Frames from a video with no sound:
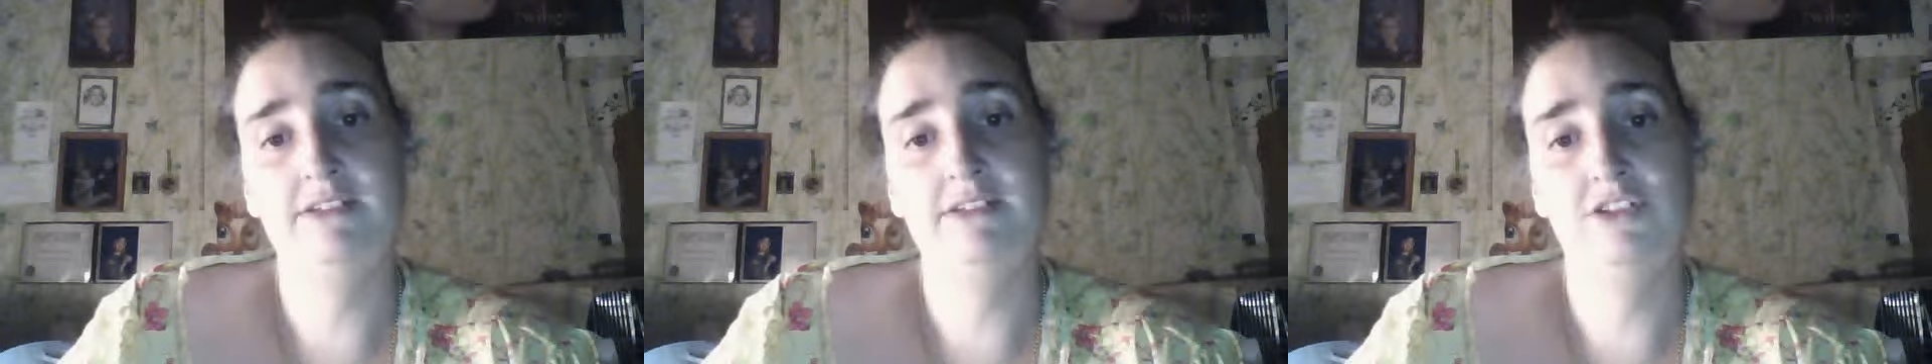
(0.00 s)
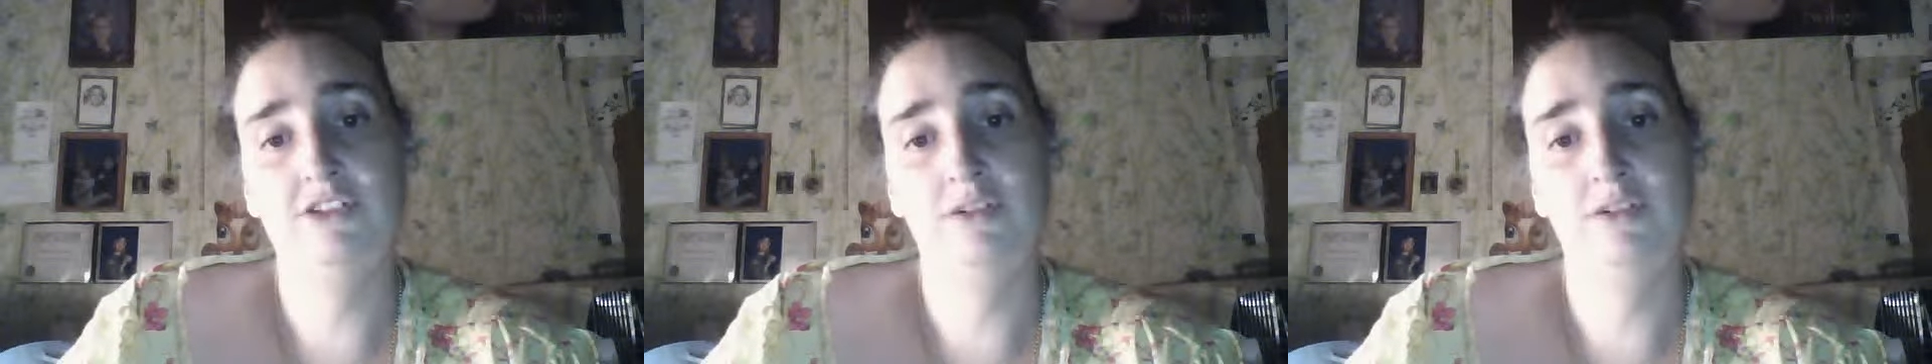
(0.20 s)

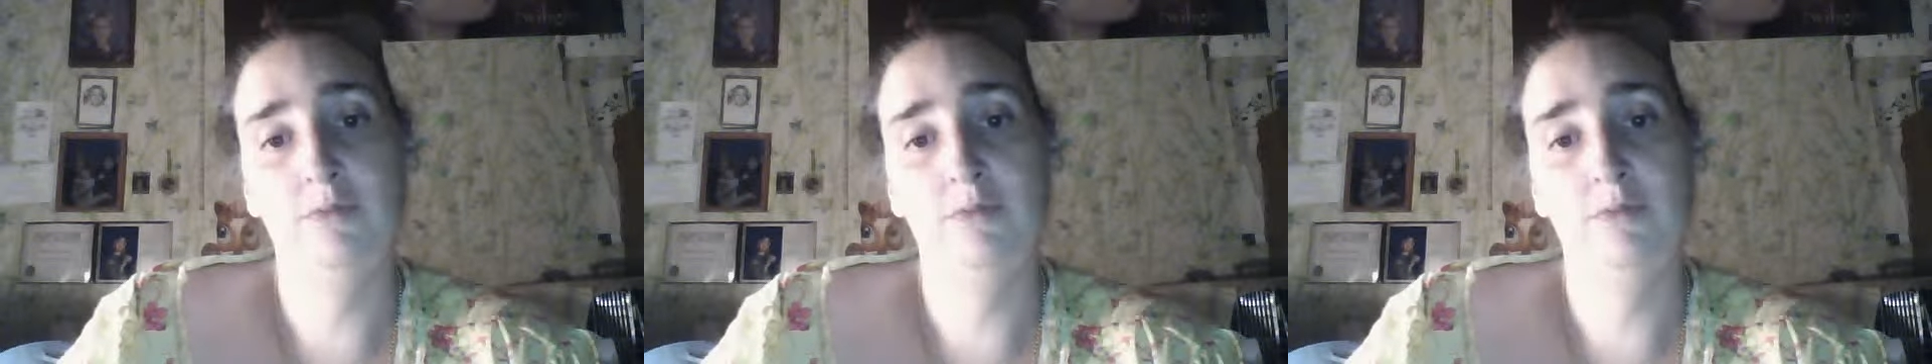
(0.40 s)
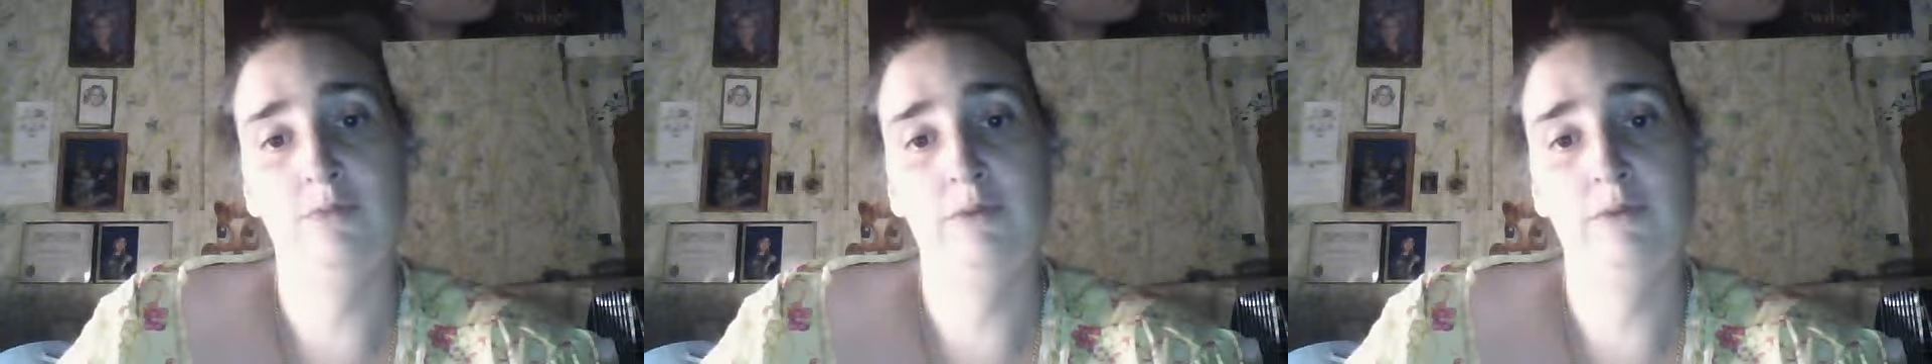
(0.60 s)
that she
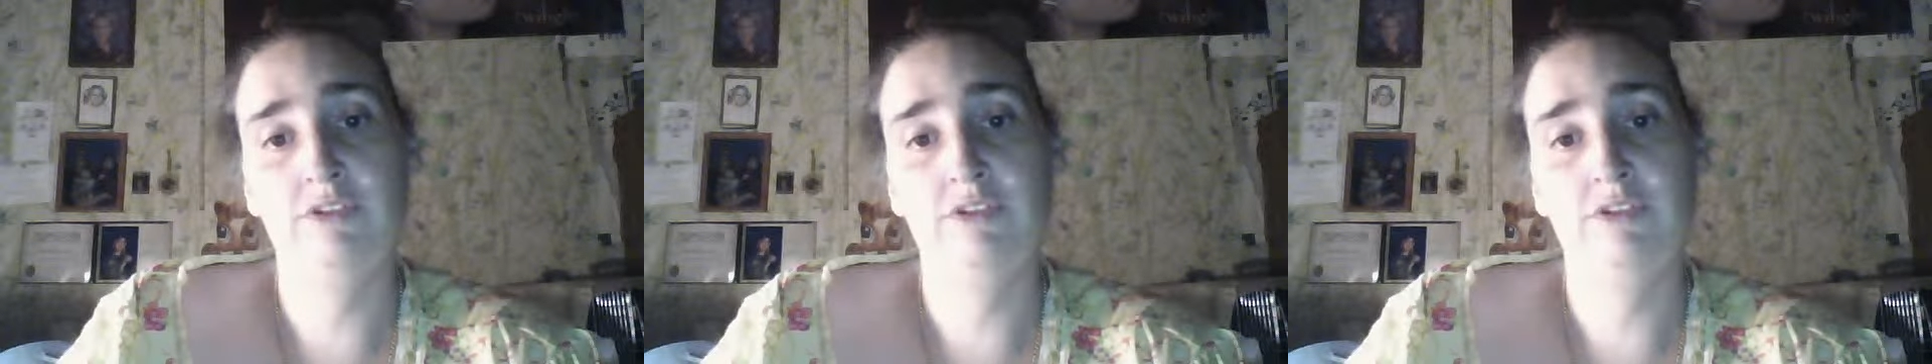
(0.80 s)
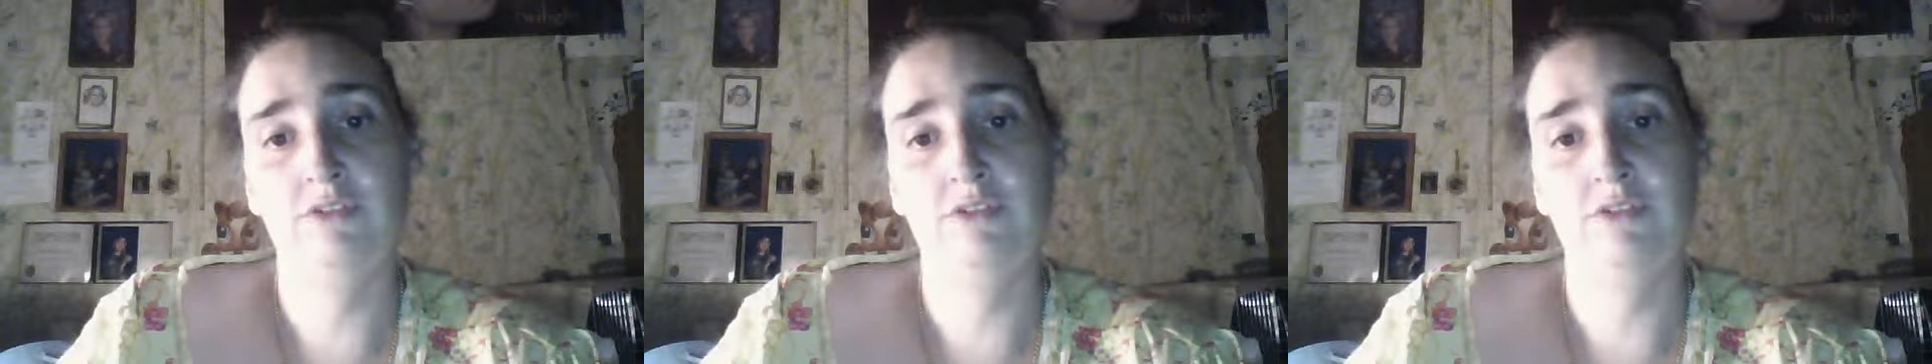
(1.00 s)

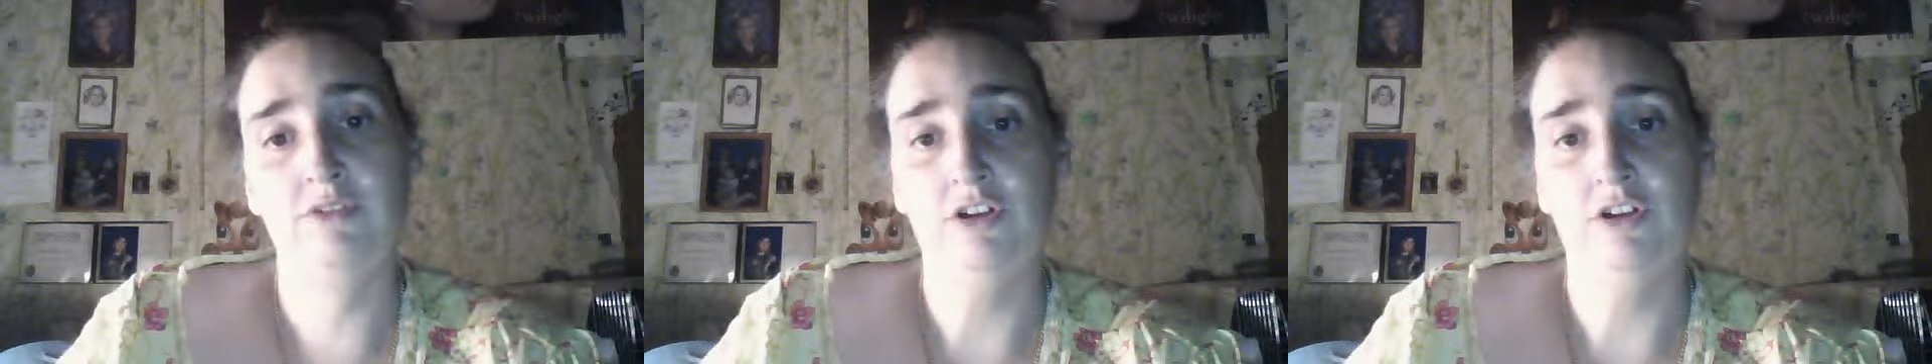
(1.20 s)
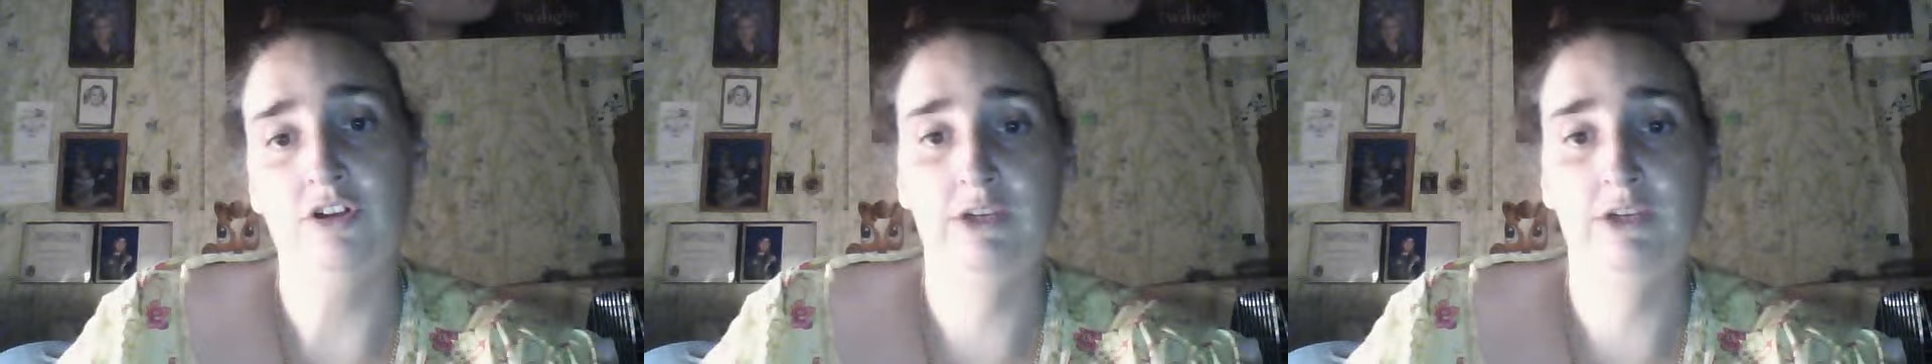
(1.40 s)
remembers, and you
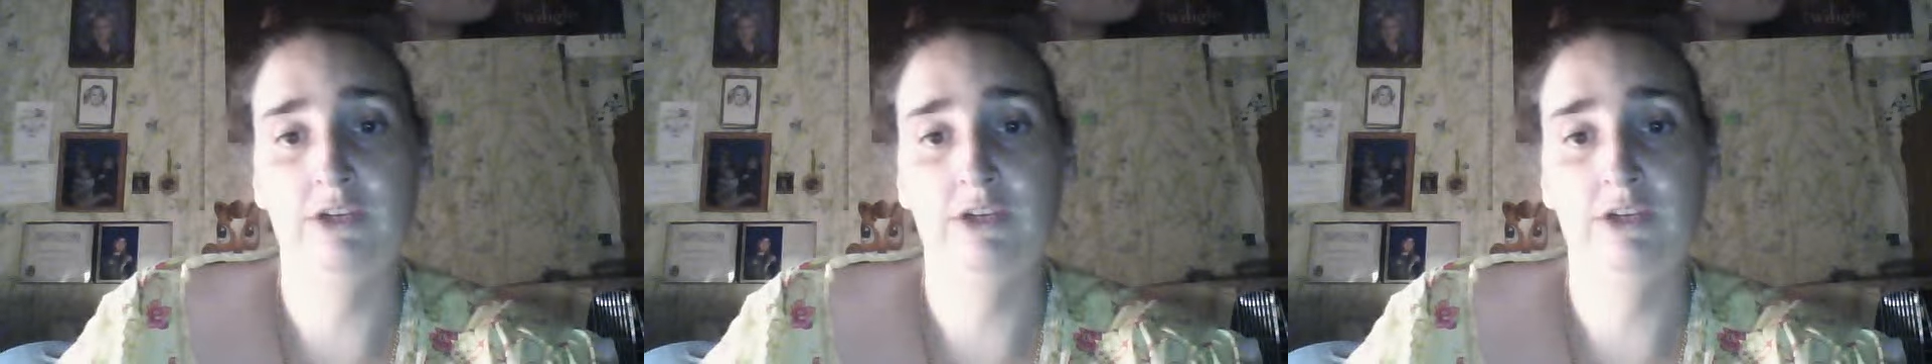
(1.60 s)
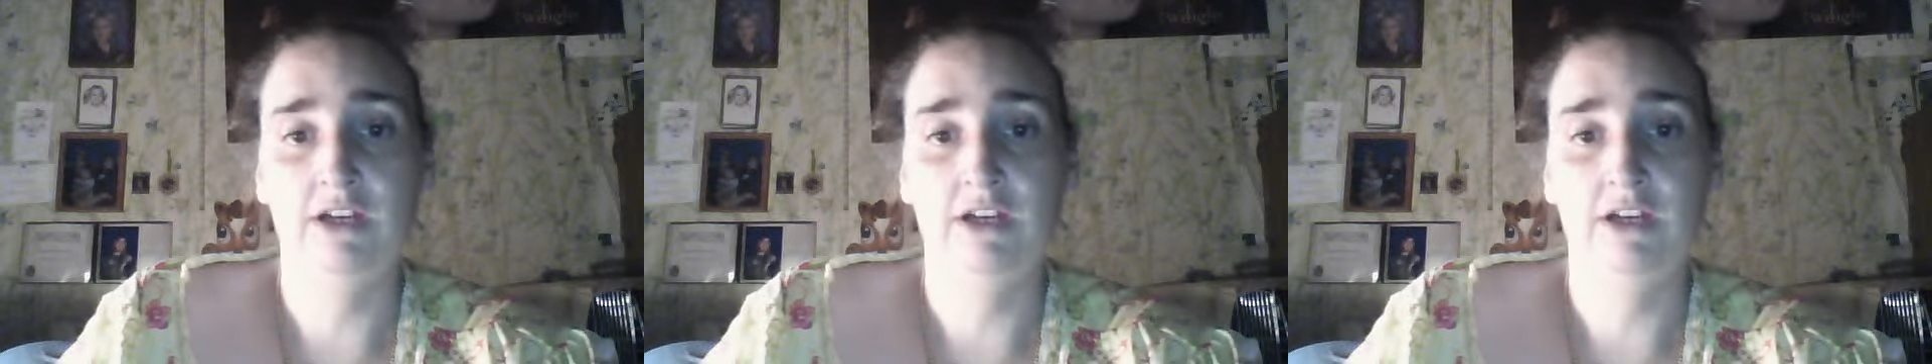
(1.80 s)
know, we